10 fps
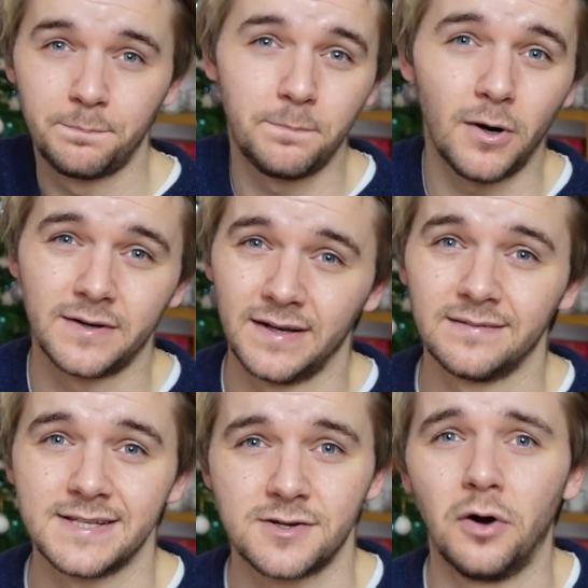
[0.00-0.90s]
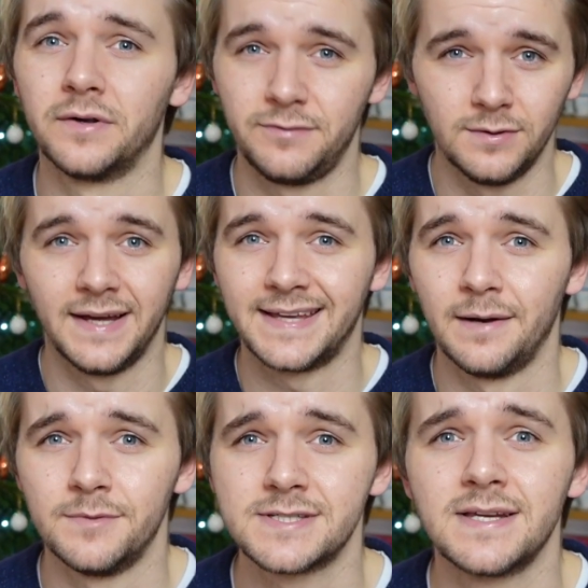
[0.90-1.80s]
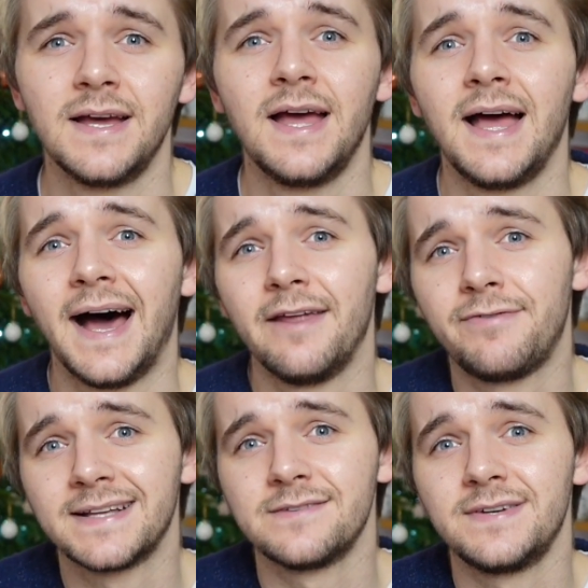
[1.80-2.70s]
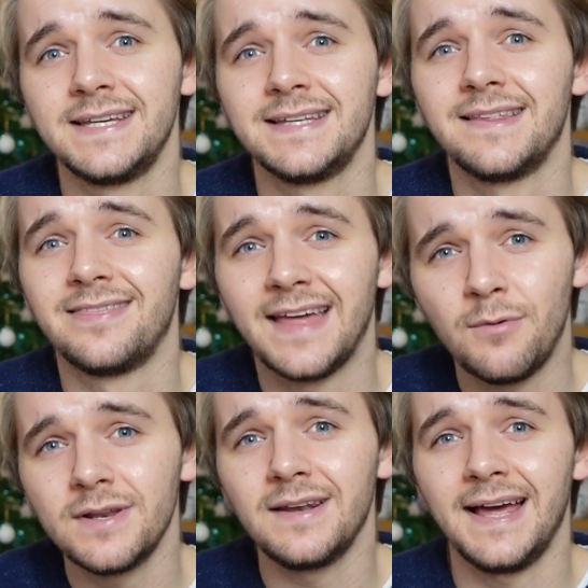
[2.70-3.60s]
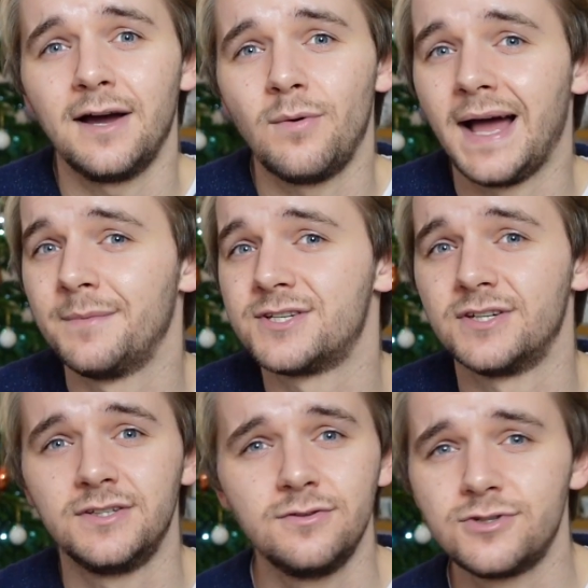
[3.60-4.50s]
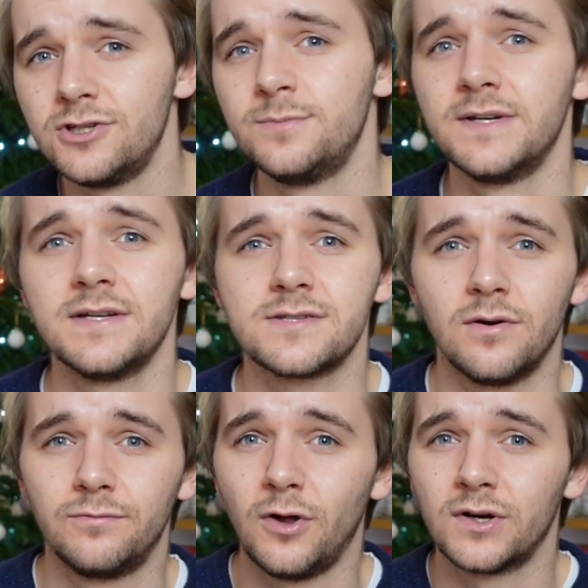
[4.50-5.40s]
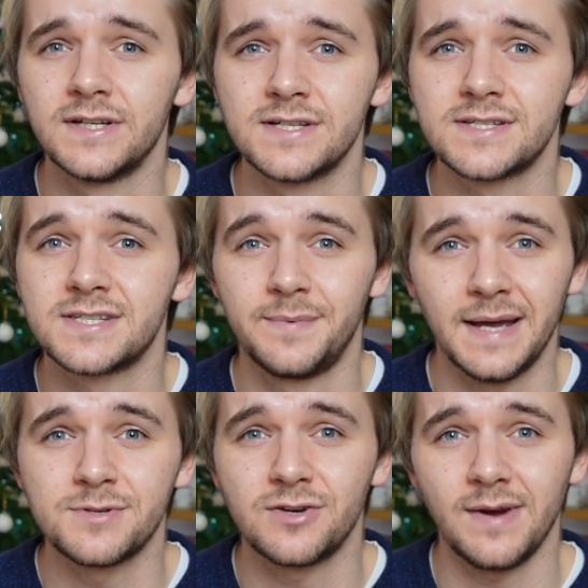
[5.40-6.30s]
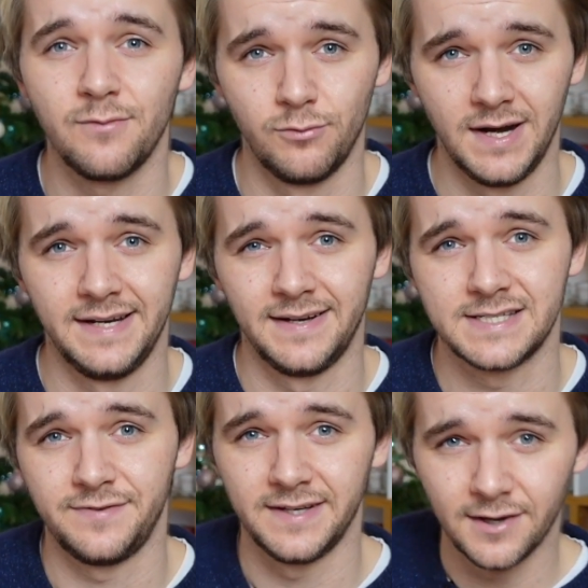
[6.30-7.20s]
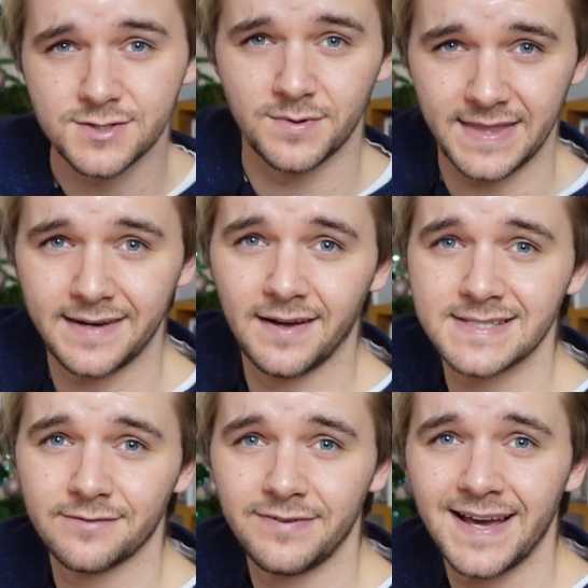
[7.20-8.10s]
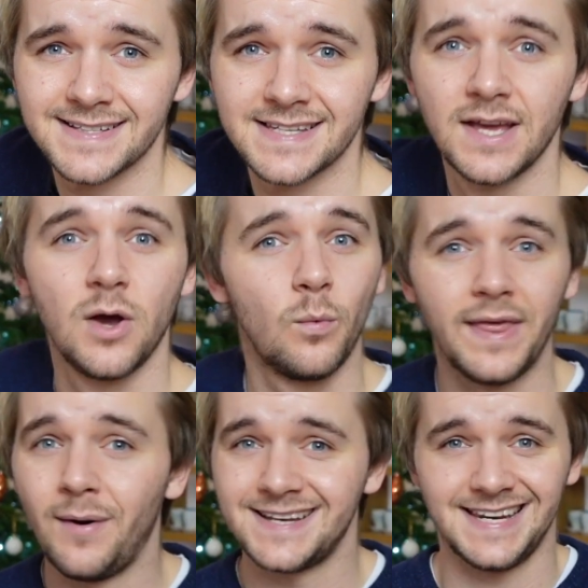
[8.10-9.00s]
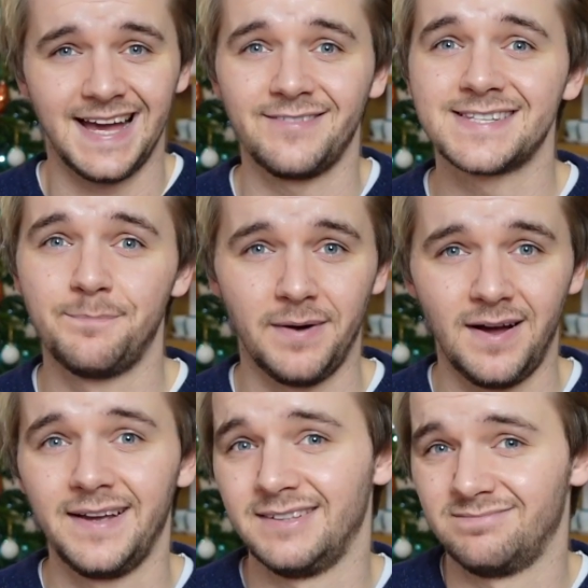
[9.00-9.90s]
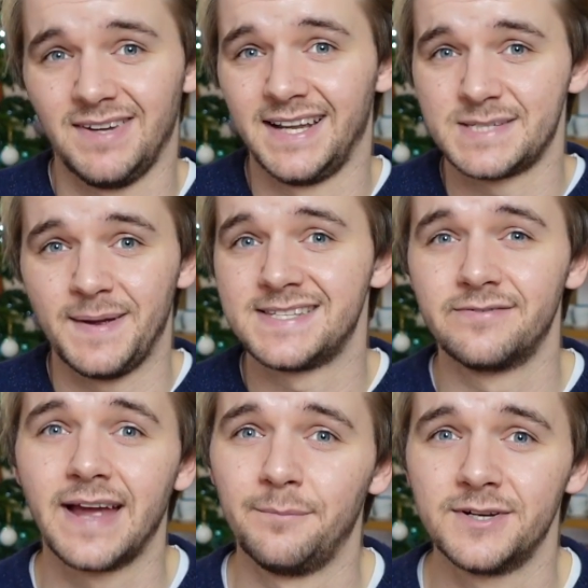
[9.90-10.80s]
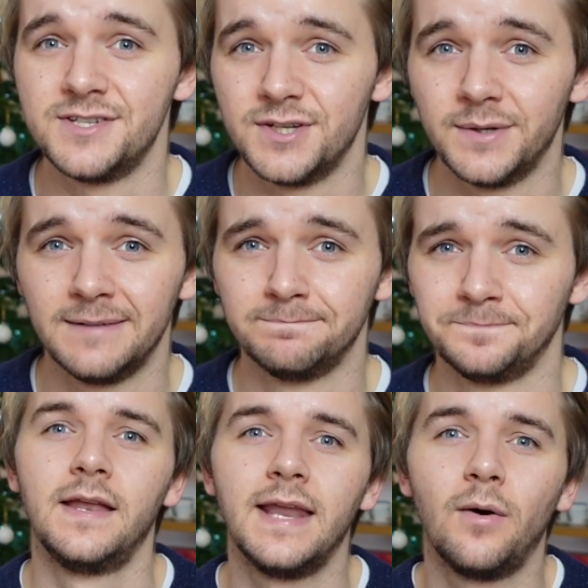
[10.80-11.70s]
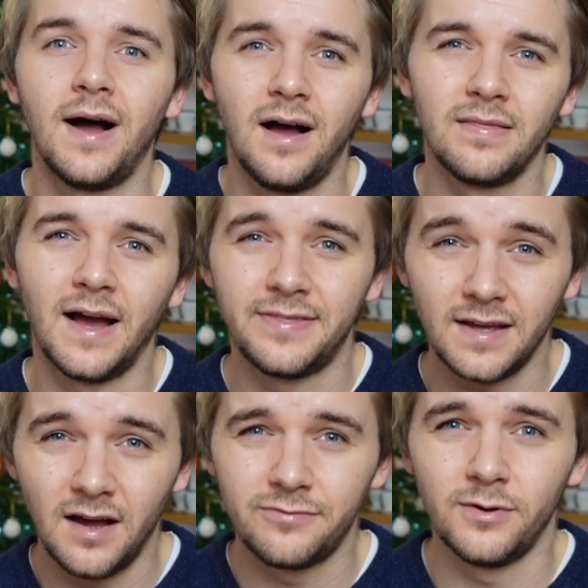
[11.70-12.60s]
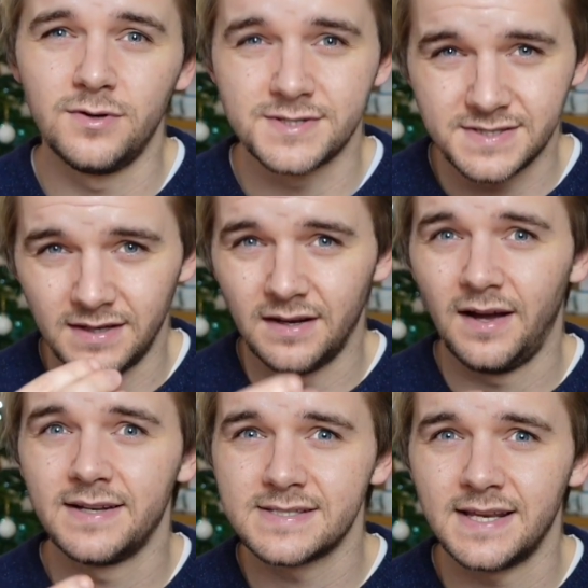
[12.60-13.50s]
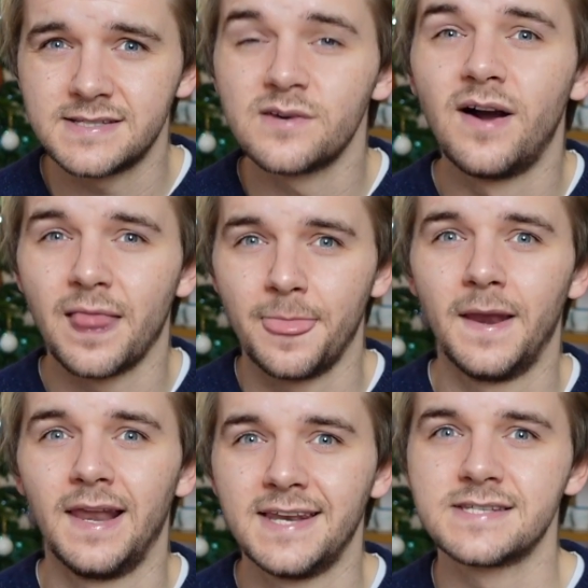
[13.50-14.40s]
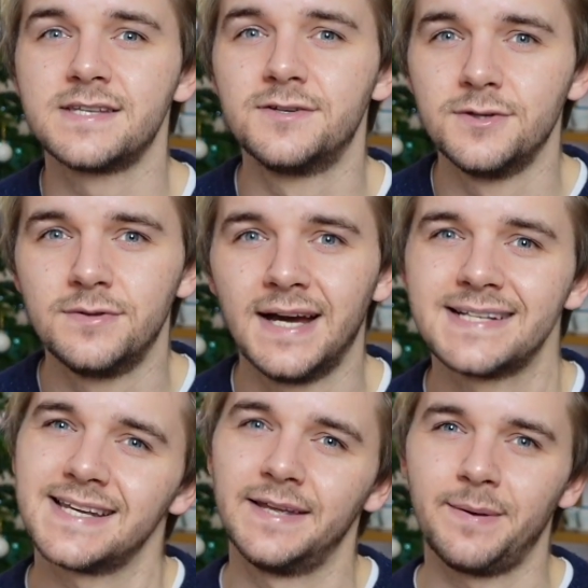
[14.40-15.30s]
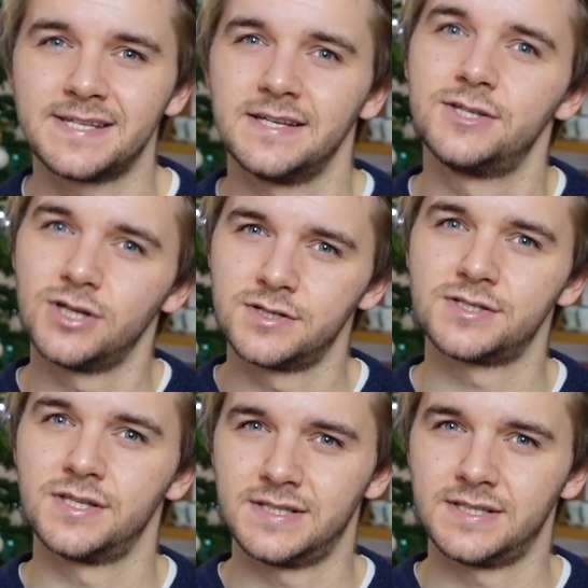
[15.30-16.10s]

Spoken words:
bokeh it's called if you like cameras. And effectively, that would allow amateur YouTubers or vloggers to be able to create really nice videos with that nice effect without actually having to buy an expensive camera to do it. Now, I think iPhone uses the LIDAR sensor rather than the lens to do that, and it basically judges the